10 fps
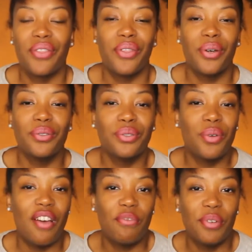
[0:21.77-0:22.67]
those who
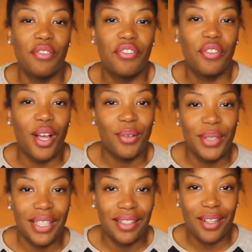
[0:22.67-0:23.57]
have been following
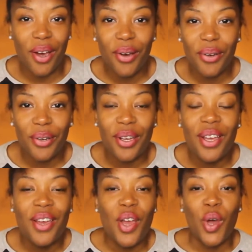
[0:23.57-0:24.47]
along
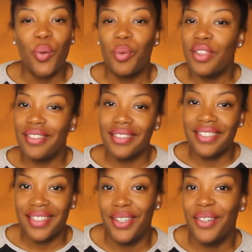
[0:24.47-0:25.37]
with this
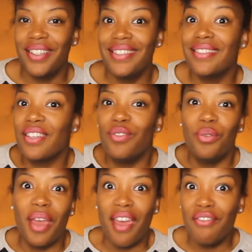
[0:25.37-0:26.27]
series. If you
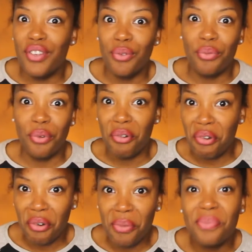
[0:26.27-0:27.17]
haven't,
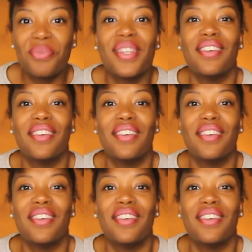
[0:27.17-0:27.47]
welcome.